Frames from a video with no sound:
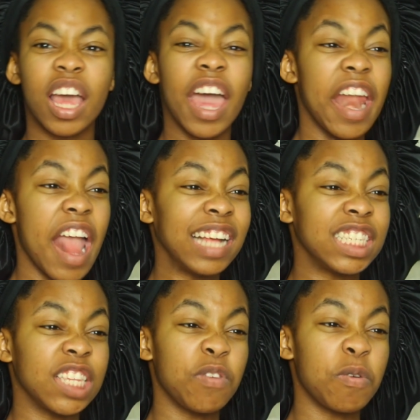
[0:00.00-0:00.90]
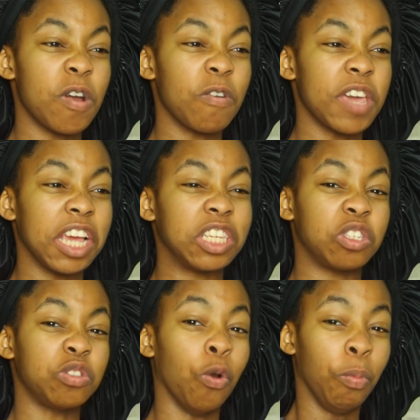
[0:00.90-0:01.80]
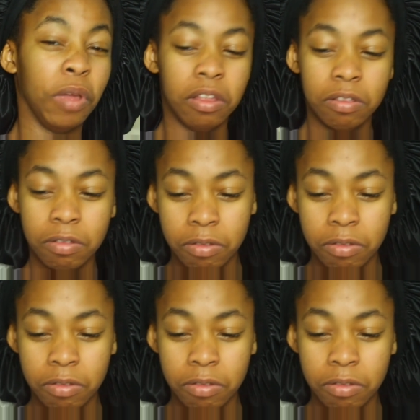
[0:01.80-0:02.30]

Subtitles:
I didn't ask if you were okay, stupid.